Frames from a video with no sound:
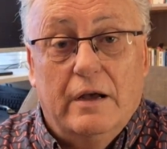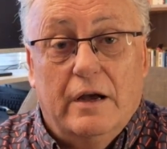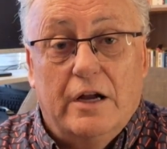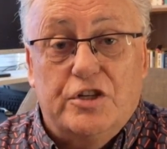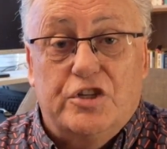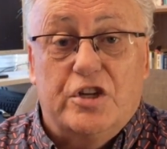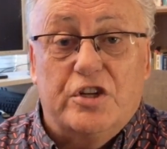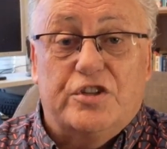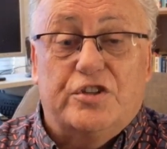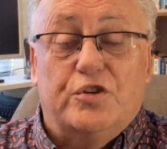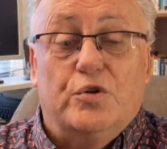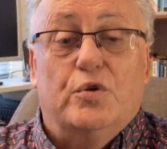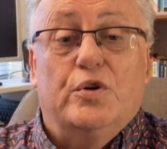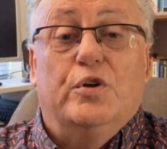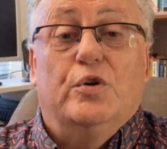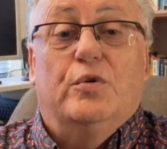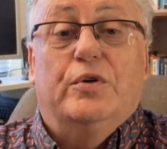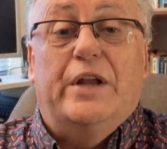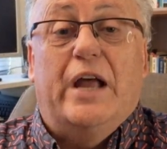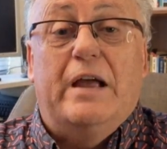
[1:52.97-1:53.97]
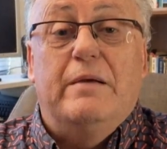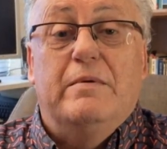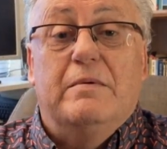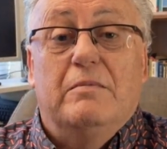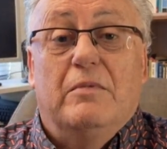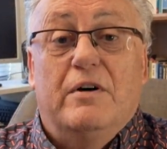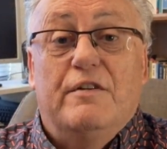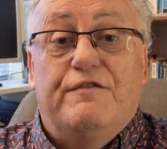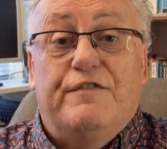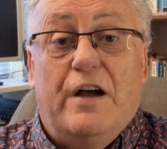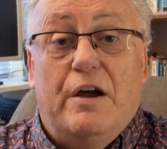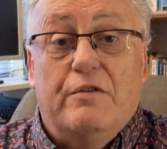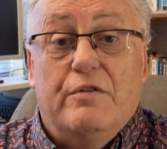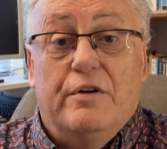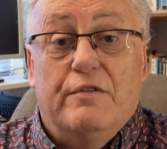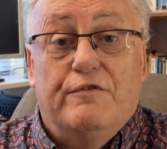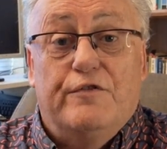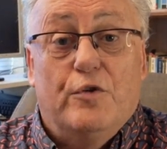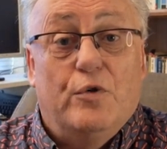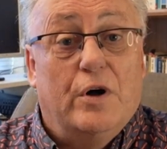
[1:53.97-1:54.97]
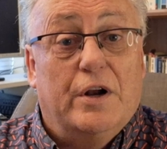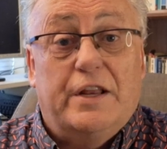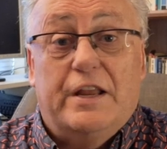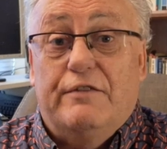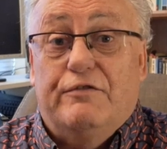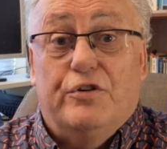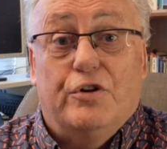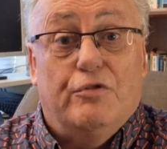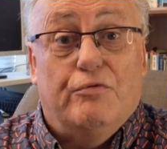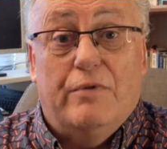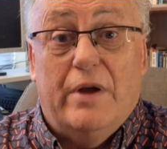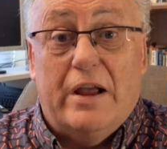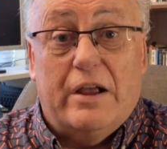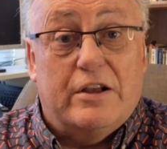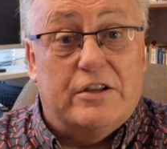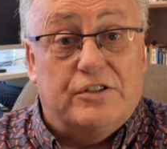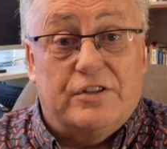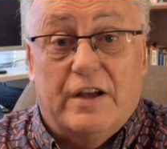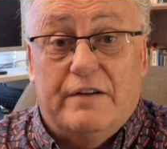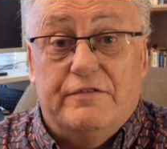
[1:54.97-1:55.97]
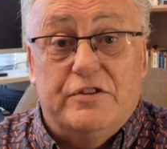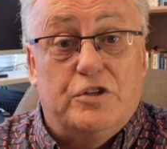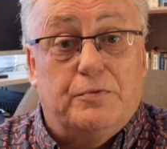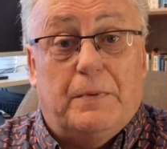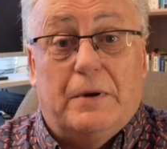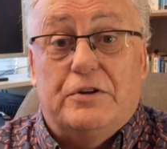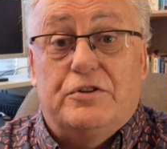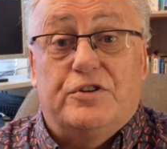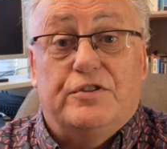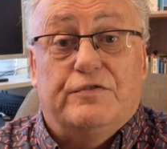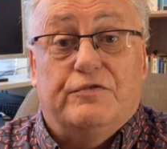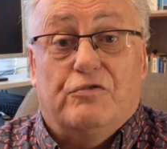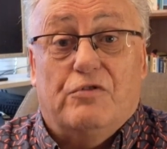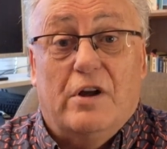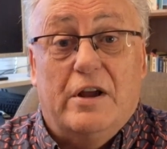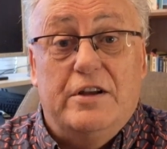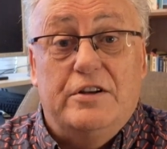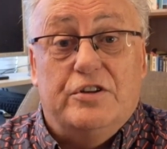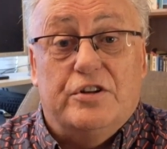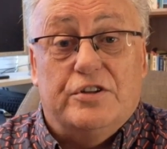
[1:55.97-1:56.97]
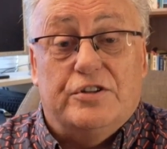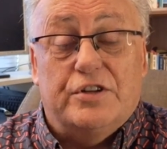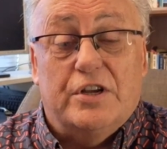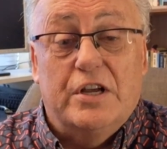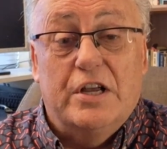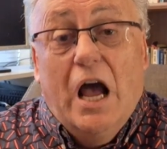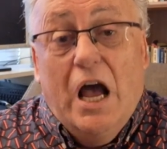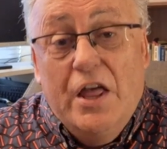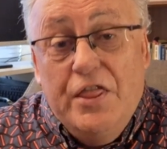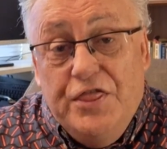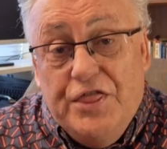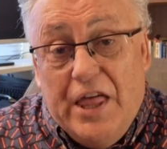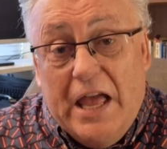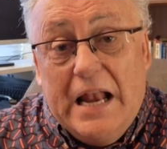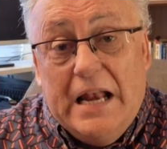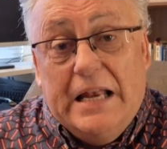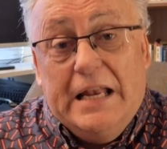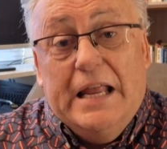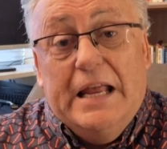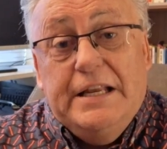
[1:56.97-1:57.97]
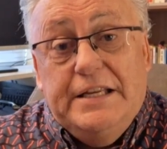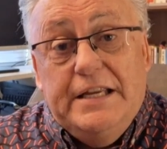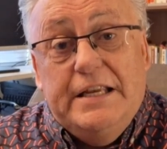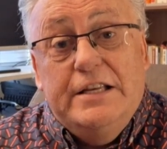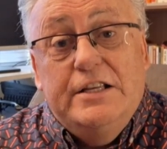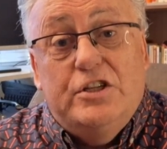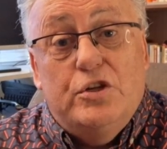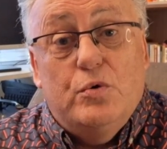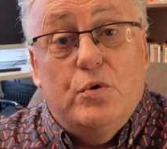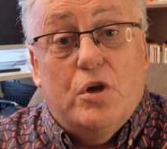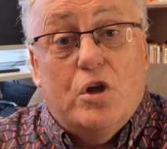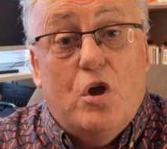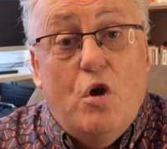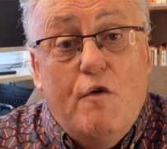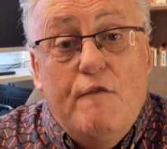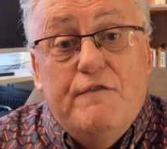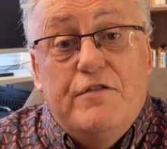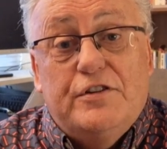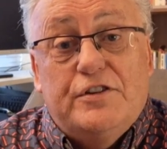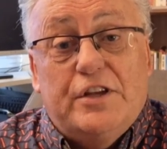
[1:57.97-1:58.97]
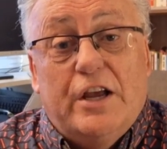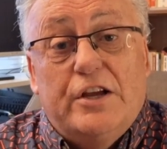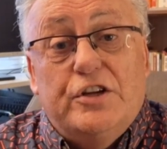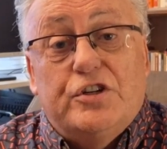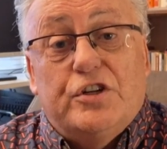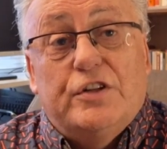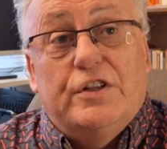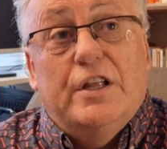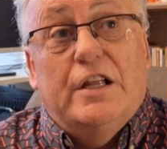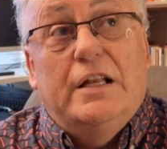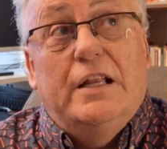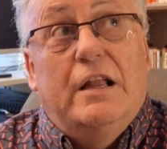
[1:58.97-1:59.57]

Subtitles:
I just saw your name in my phone and thought I'd give you a ring because I haven't spoken to you for ages. And that led into a conversation that